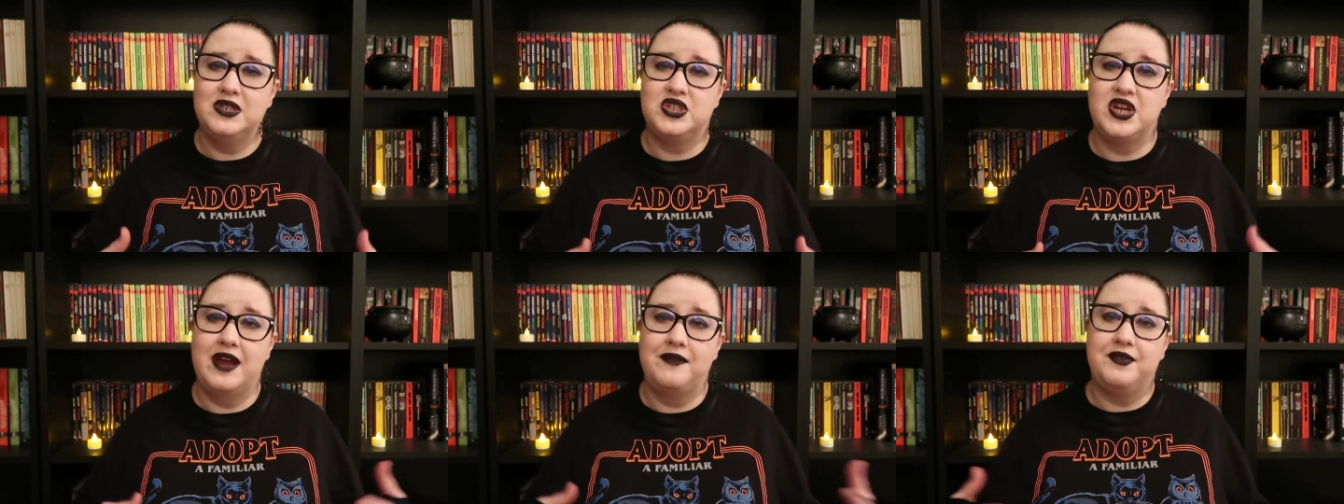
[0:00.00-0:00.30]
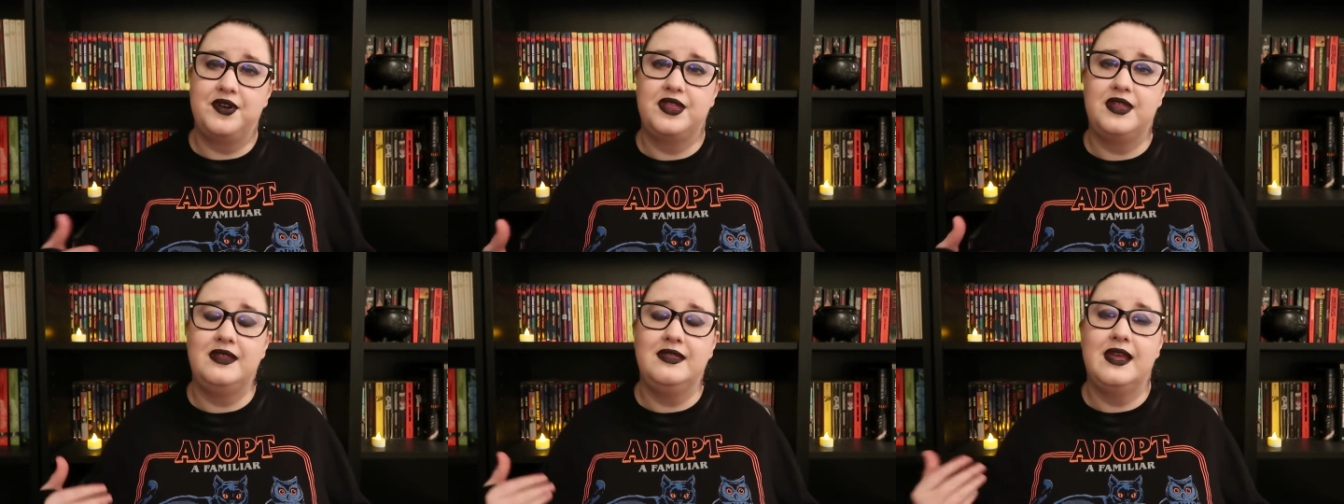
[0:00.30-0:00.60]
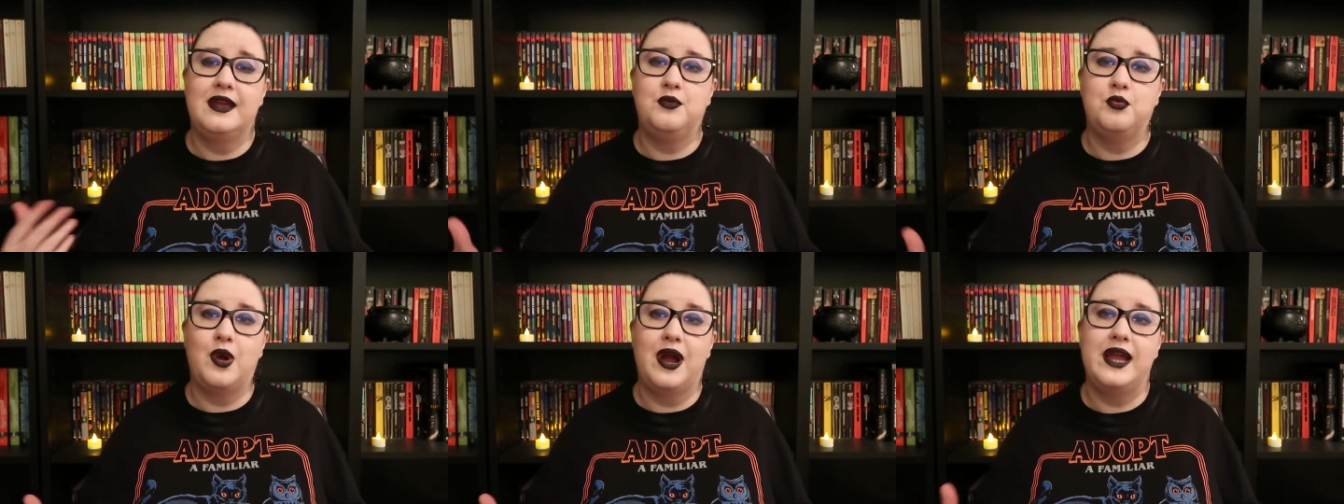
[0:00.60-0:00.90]
much
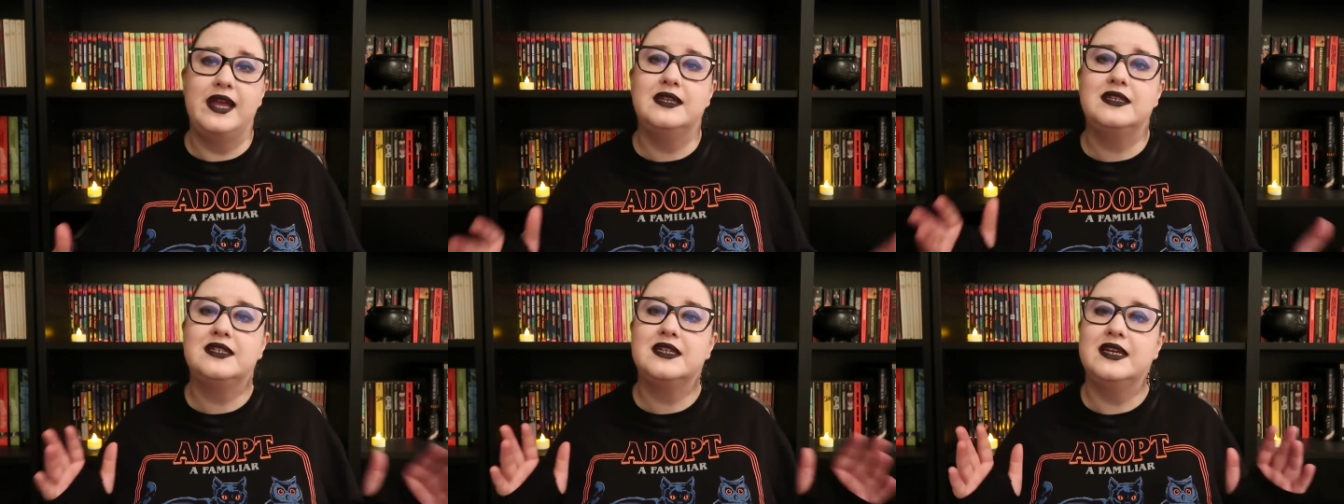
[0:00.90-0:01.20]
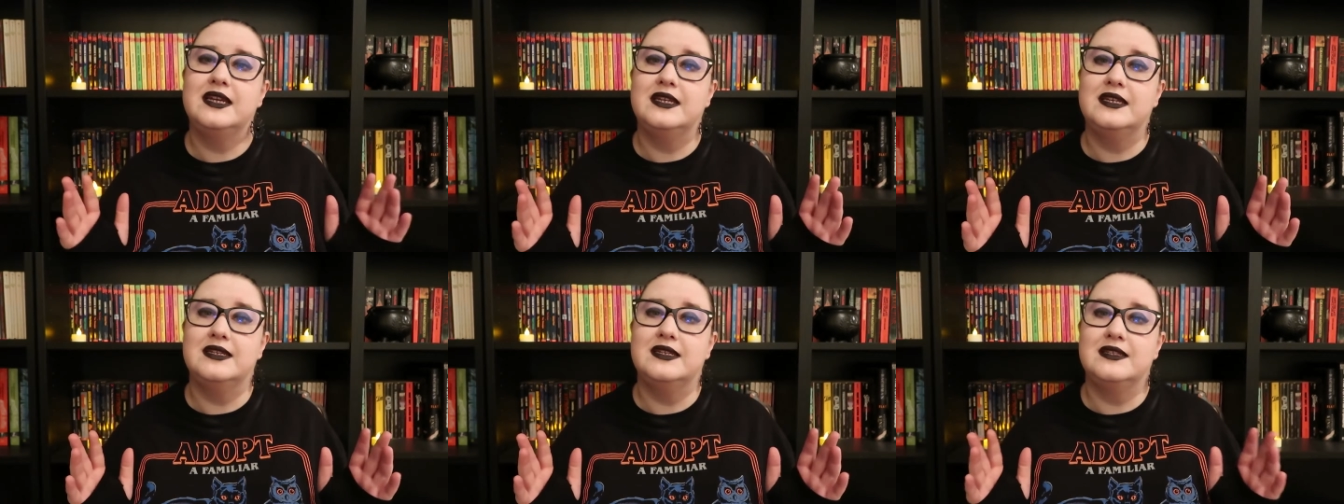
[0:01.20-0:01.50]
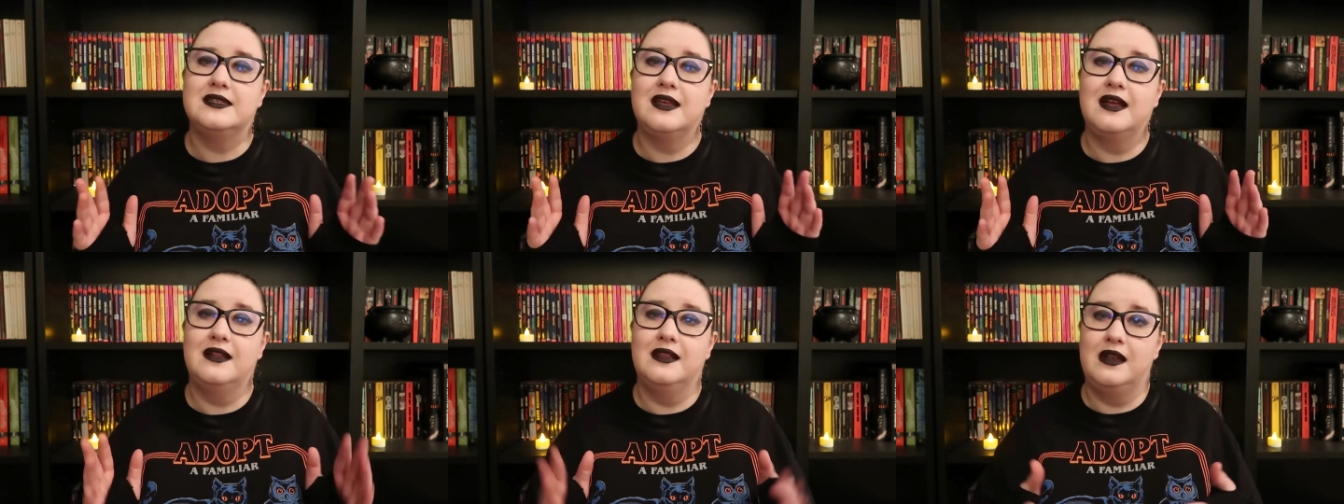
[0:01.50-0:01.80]
everything they write
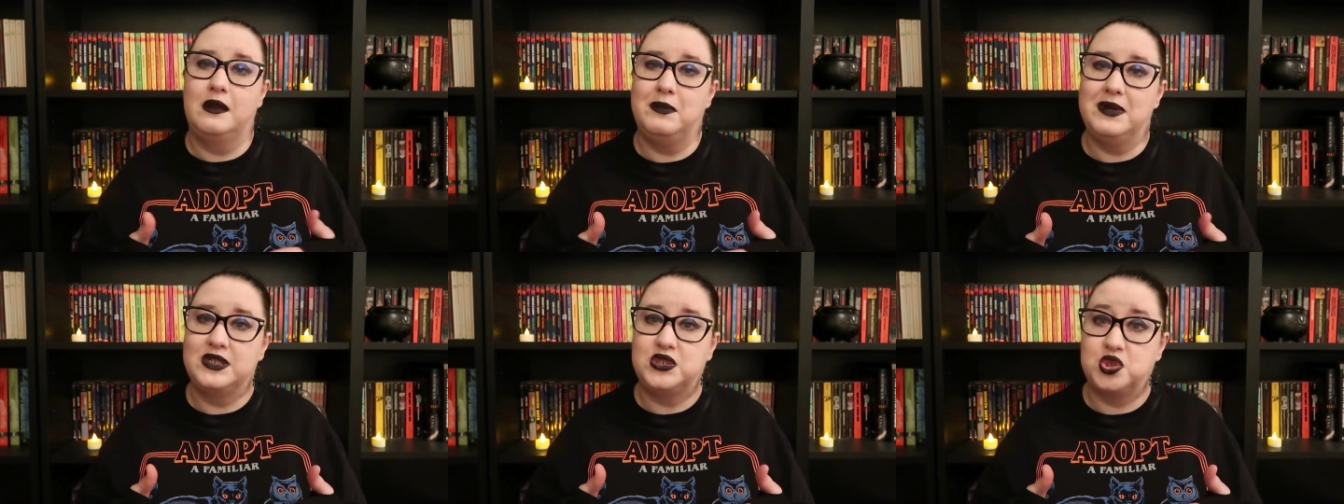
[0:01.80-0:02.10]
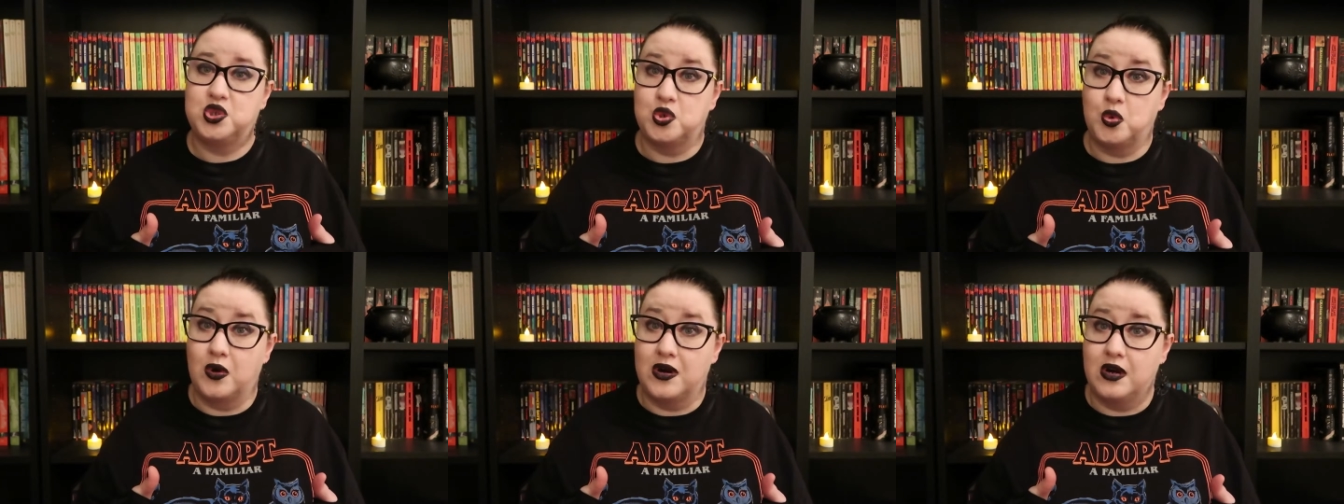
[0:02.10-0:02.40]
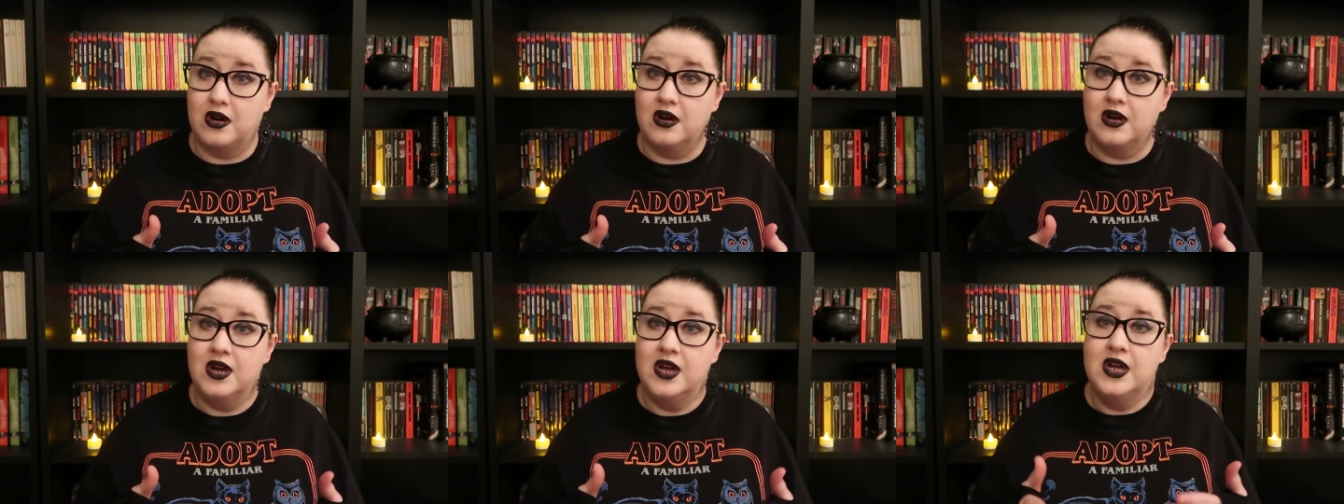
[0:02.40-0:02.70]
is a little bit
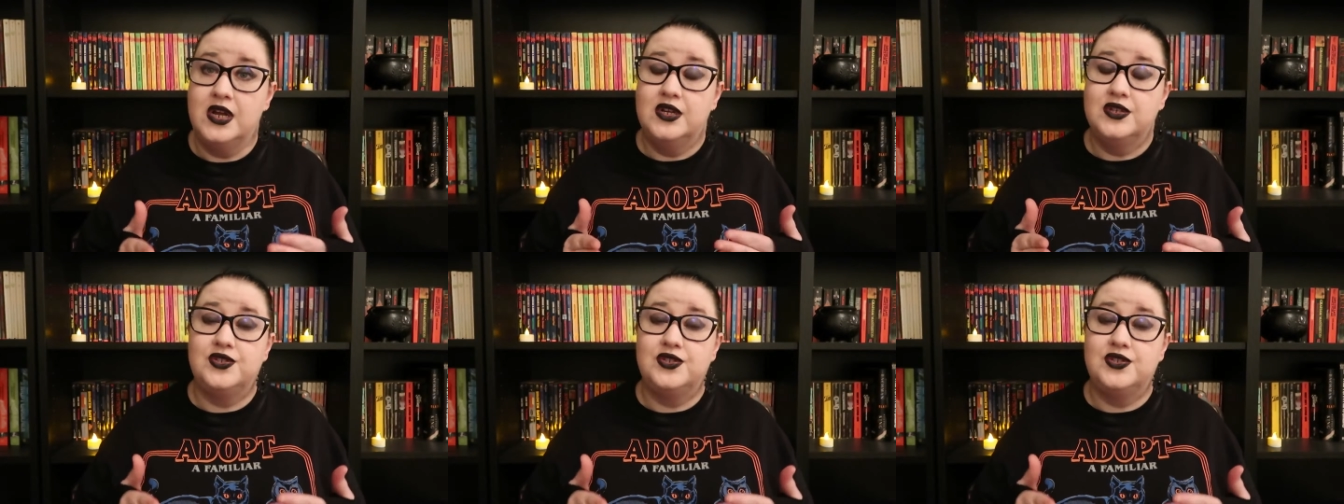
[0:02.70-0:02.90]
shorter.